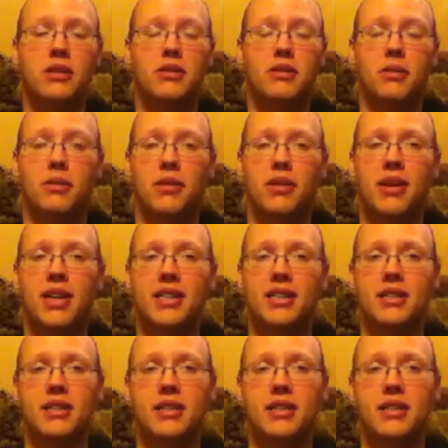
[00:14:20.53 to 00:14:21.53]
from the
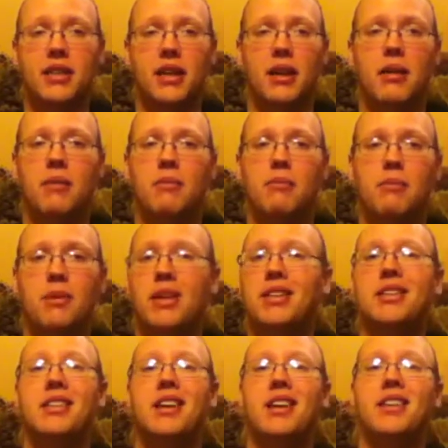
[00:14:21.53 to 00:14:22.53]
licensing, but
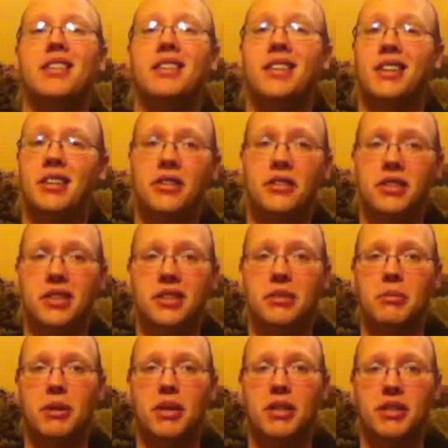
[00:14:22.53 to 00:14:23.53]
it's not nearly as
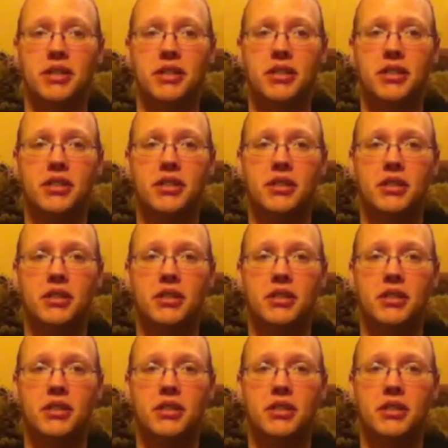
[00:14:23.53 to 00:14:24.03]
much.